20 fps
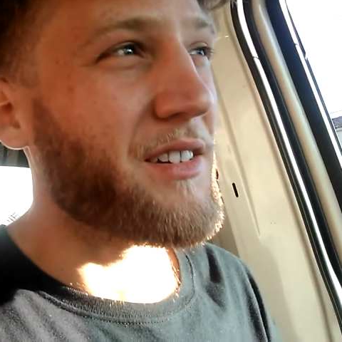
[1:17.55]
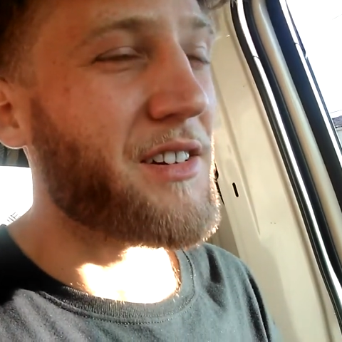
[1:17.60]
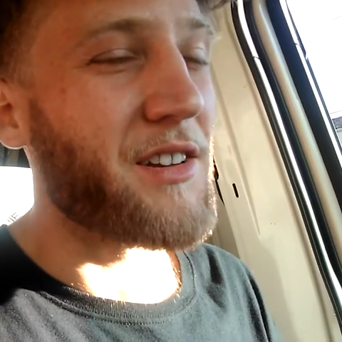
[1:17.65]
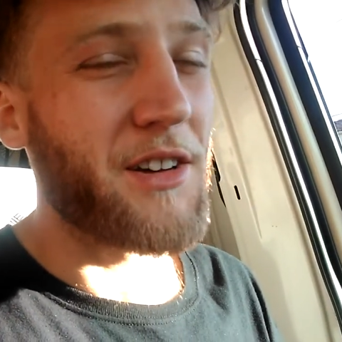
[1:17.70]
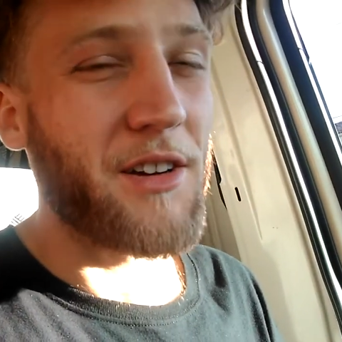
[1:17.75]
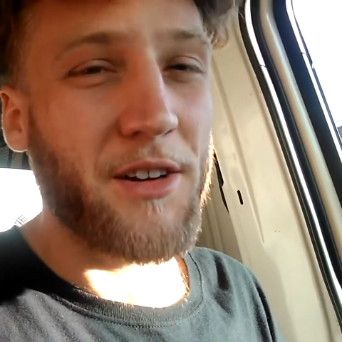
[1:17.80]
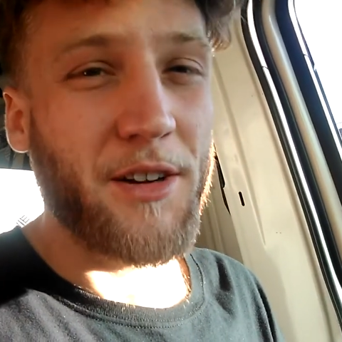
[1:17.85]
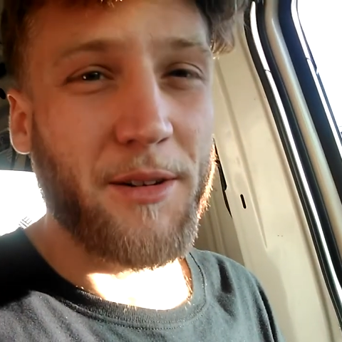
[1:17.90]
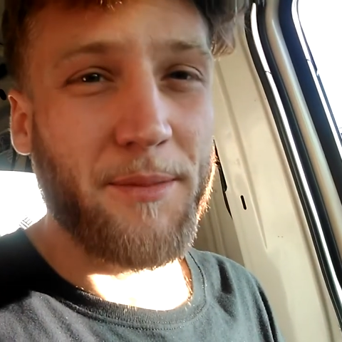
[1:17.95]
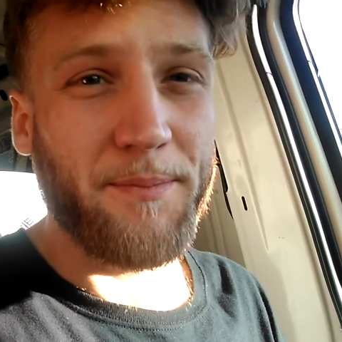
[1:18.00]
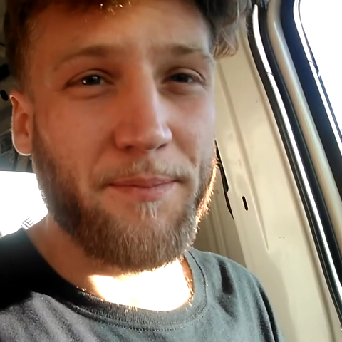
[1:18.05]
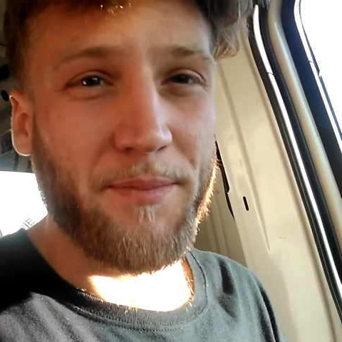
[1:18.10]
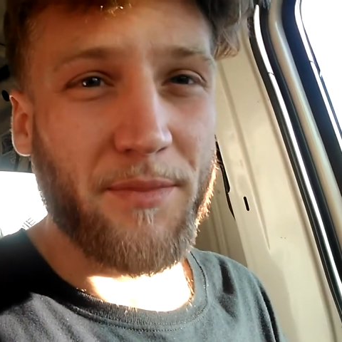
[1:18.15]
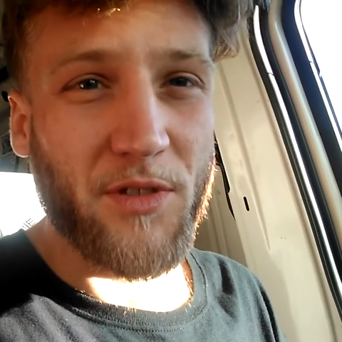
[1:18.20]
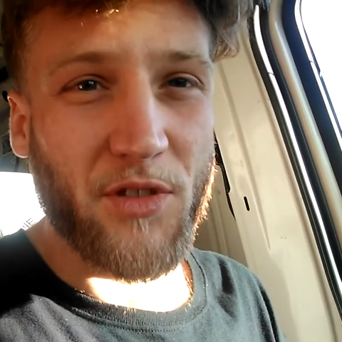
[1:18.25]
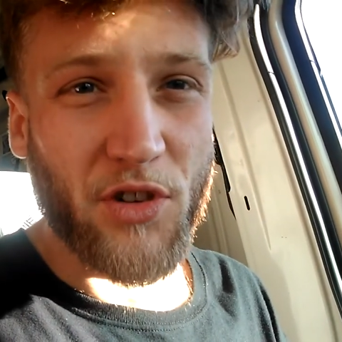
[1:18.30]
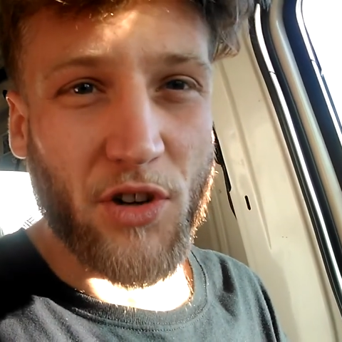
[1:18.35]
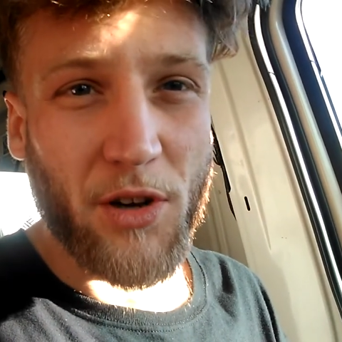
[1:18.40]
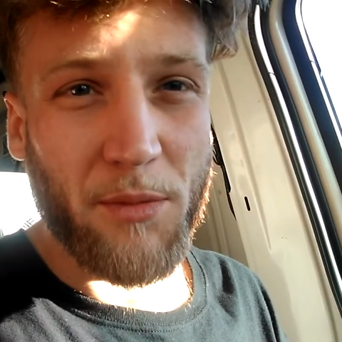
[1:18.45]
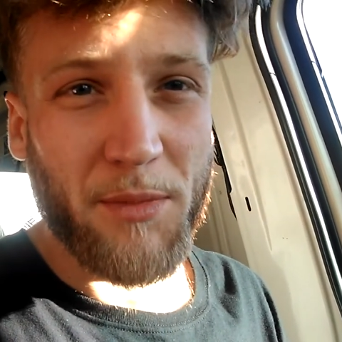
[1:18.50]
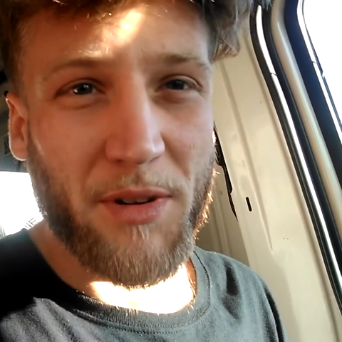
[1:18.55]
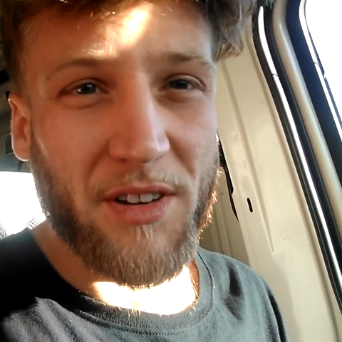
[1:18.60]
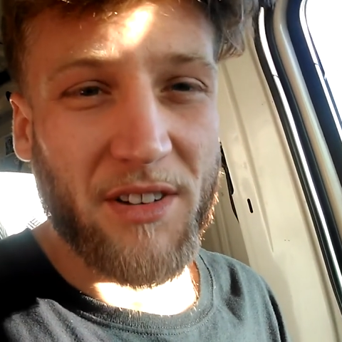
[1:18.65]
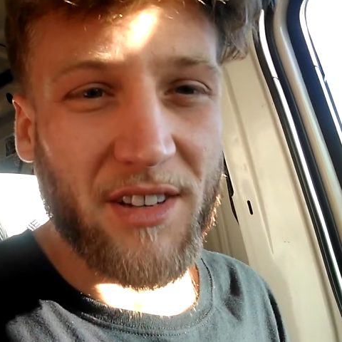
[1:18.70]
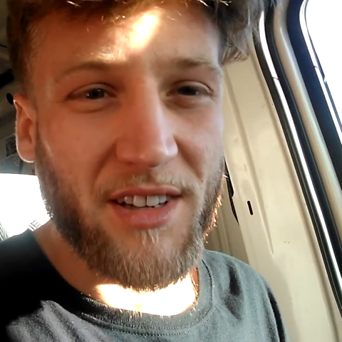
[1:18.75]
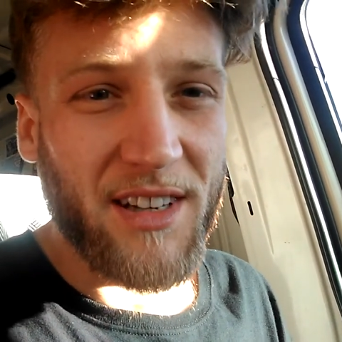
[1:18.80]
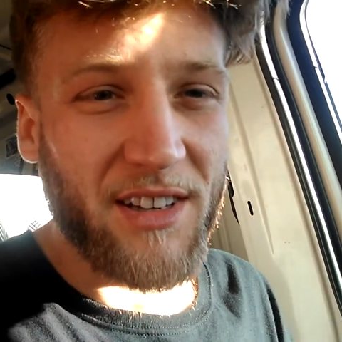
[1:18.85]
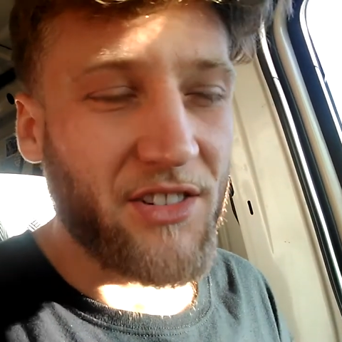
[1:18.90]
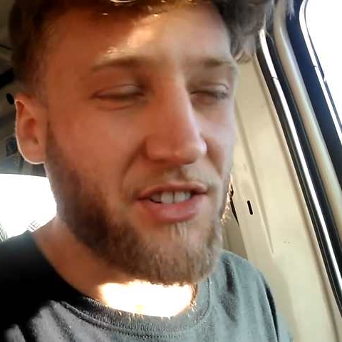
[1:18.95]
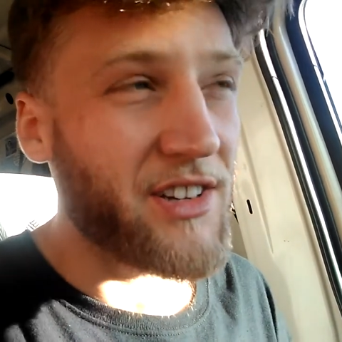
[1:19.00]
the German
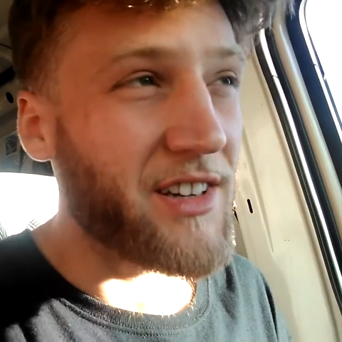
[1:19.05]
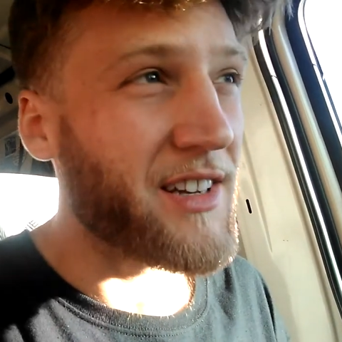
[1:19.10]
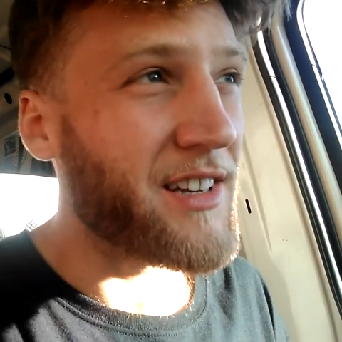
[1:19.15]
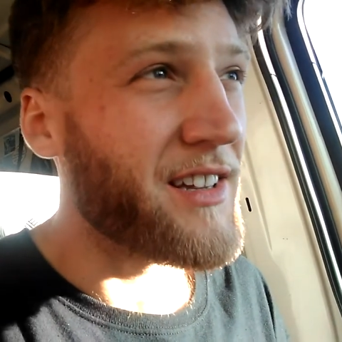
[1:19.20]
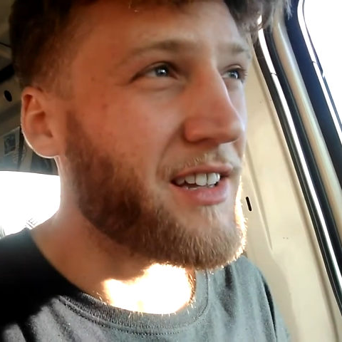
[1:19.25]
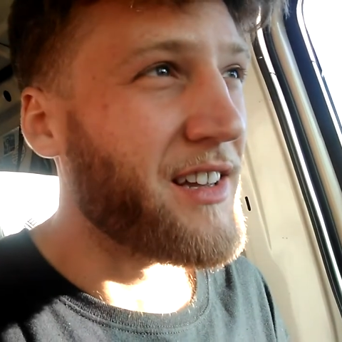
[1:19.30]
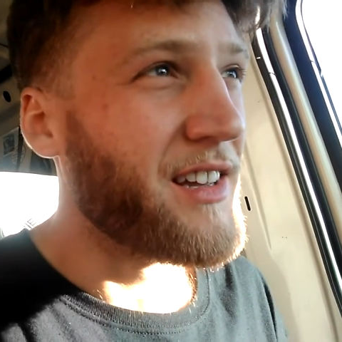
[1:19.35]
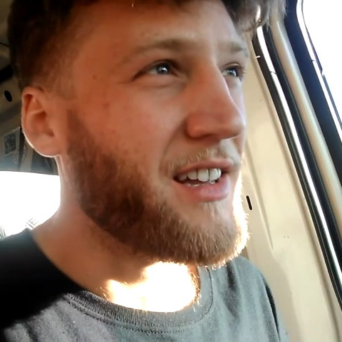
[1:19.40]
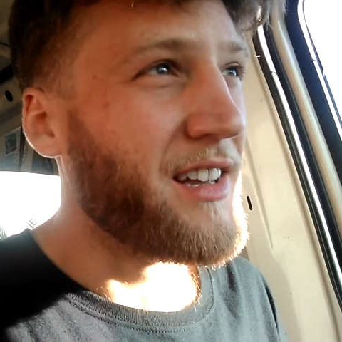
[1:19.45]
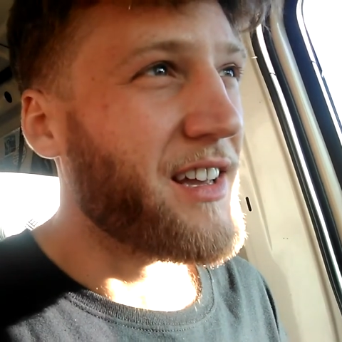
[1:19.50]
teaching,